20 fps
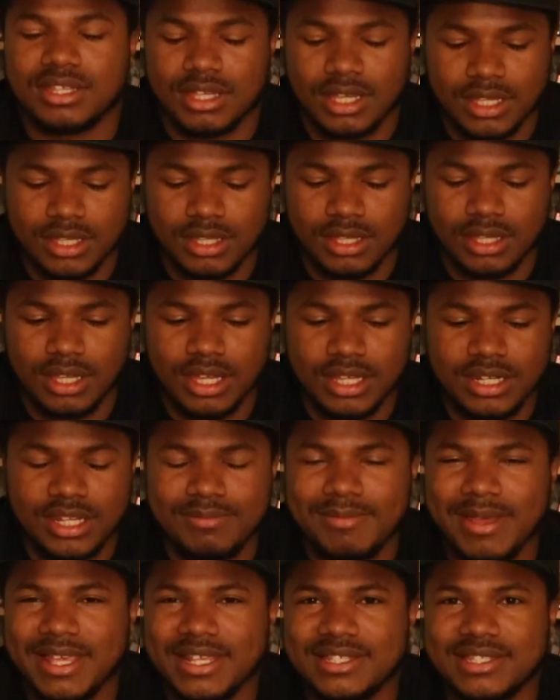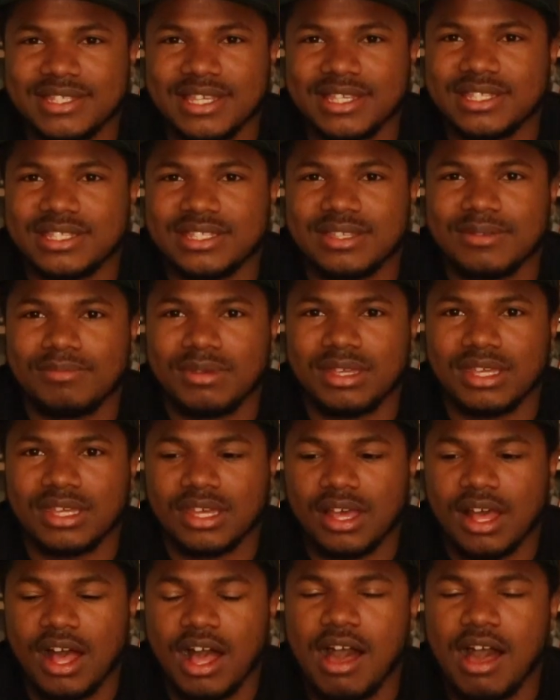Like, it didn't make sense to me.